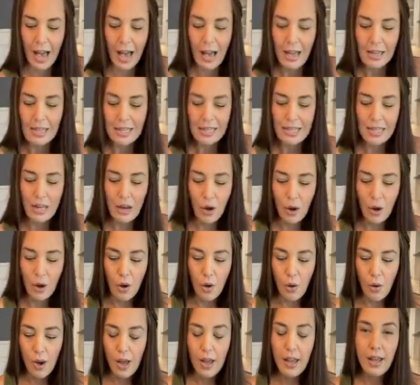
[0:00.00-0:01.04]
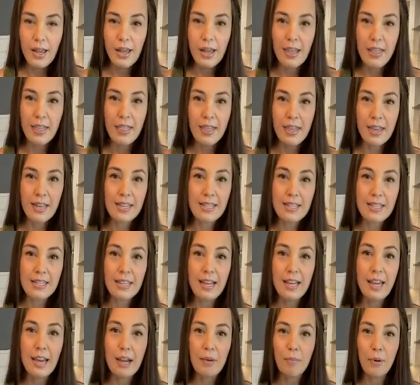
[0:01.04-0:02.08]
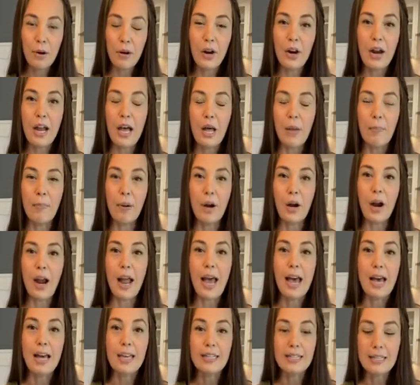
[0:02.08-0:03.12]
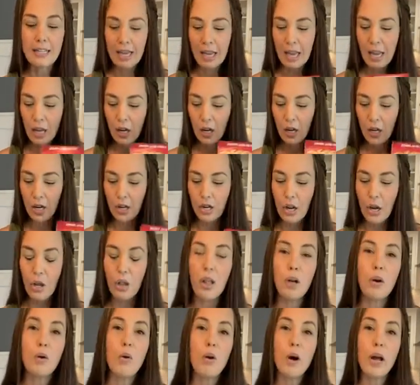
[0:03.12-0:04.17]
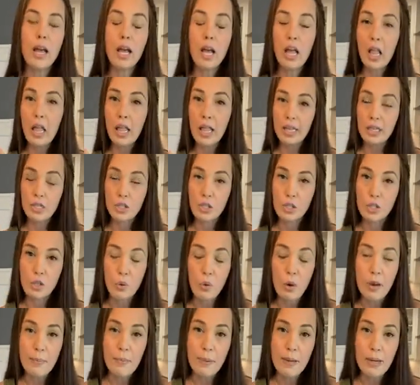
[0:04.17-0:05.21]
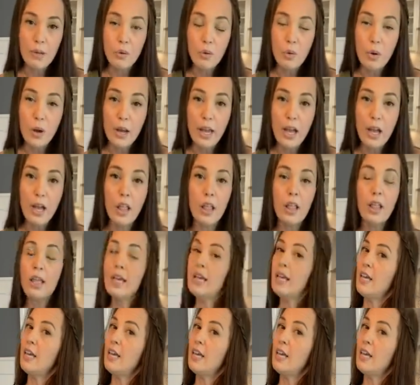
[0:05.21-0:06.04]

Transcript: So this hamburger helper has canola oil and soybean oil.